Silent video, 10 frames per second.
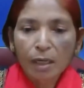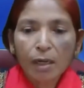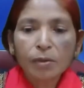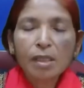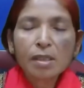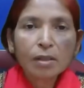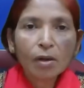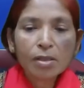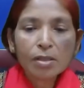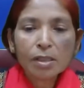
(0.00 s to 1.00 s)
Now, this
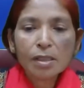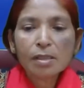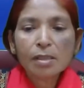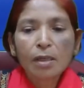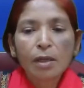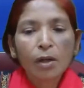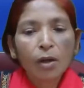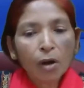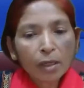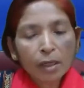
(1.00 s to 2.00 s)
cost is
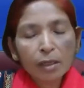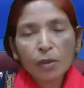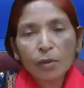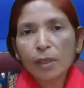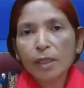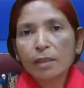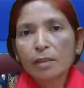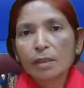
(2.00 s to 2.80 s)
not included